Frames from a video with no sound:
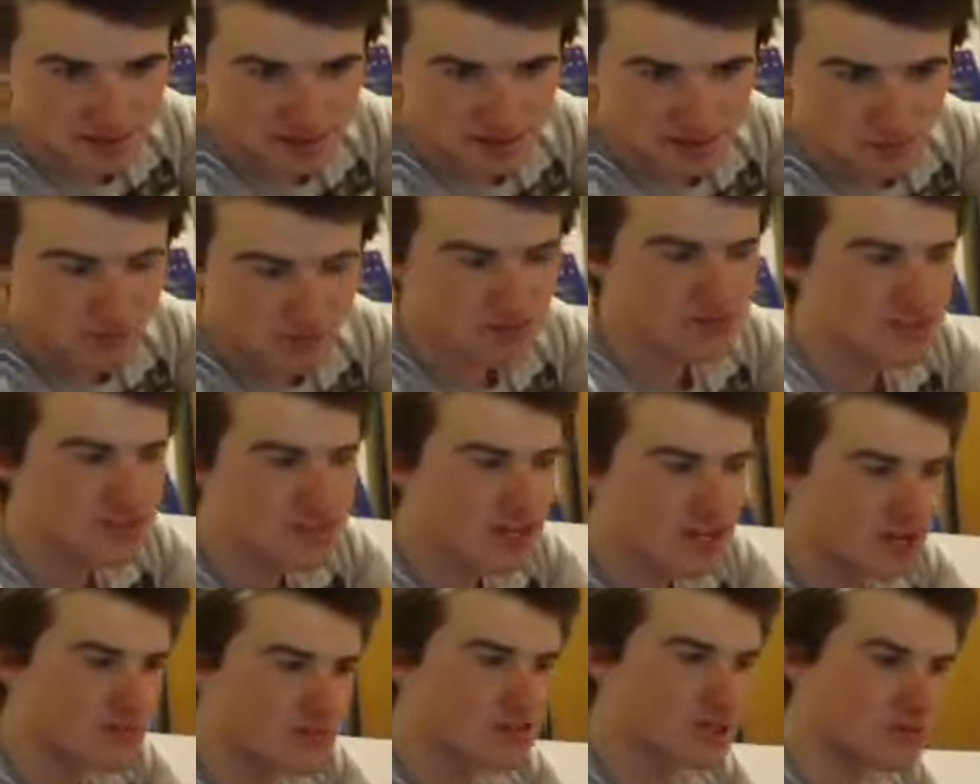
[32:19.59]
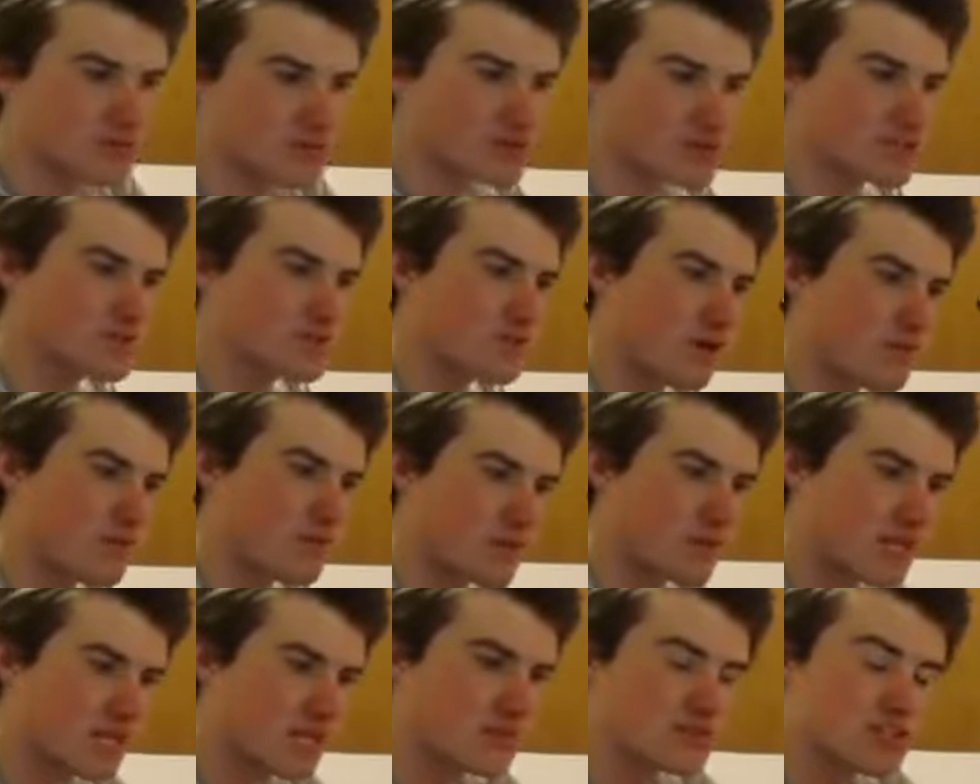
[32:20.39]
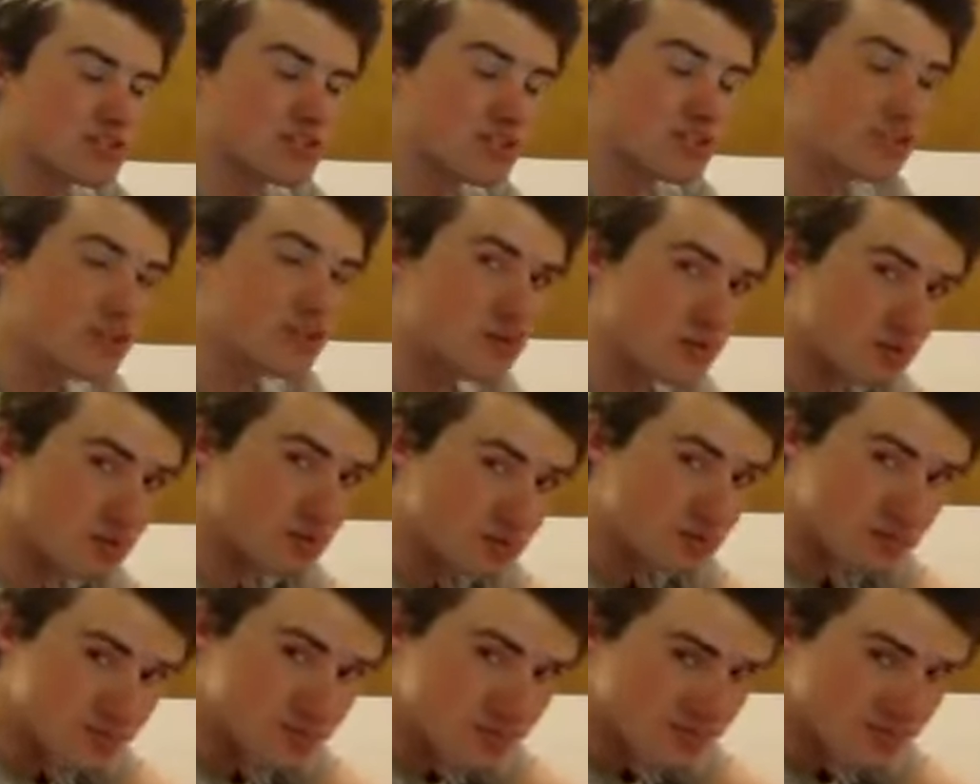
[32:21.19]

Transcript: One time someone spelled my name with a Q.